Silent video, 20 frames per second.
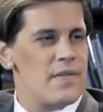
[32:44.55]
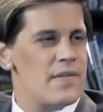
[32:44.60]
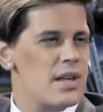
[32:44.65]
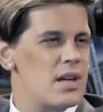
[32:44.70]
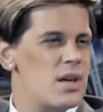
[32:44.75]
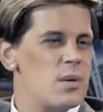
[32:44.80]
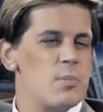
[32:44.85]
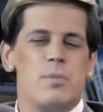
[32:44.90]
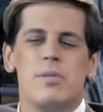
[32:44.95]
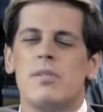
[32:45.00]

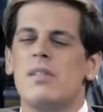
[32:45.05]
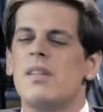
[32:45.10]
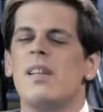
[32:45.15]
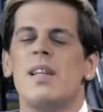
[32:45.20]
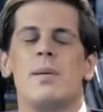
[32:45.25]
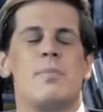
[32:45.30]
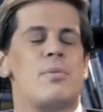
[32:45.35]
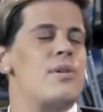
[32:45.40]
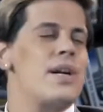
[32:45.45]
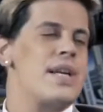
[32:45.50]
They're
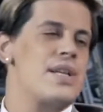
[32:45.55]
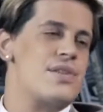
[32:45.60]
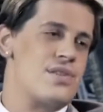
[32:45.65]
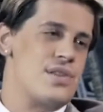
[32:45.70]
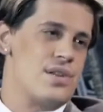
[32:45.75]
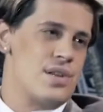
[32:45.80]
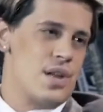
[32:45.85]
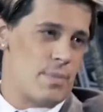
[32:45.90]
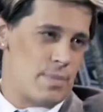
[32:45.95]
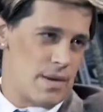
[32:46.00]
completely
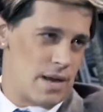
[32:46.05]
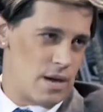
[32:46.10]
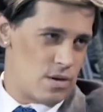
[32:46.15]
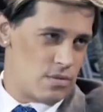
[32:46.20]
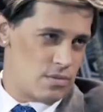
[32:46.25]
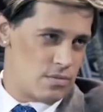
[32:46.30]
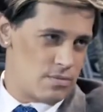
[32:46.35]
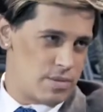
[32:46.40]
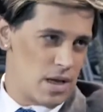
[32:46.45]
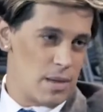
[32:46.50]
brazen
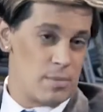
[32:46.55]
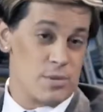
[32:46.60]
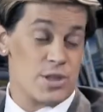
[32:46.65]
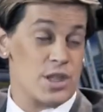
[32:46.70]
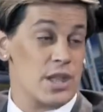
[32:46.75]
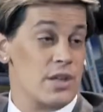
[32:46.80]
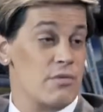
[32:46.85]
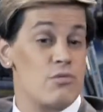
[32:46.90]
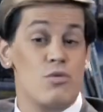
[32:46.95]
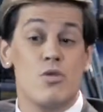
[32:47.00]
about
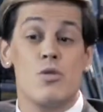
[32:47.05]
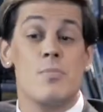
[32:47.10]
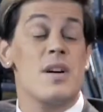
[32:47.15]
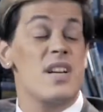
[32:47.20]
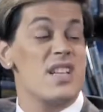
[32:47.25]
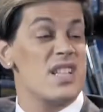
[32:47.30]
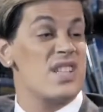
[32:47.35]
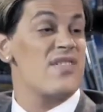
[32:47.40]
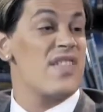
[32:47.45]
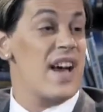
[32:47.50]
publishing
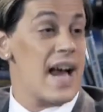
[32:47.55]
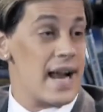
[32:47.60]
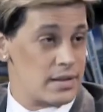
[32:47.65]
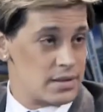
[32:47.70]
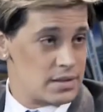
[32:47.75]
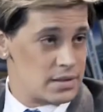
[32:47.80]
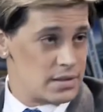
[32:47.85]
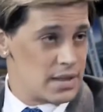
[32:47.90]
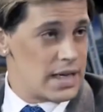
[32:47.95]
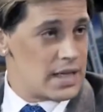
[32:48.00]
rumor as
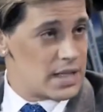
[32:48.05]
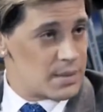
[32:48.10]
fact,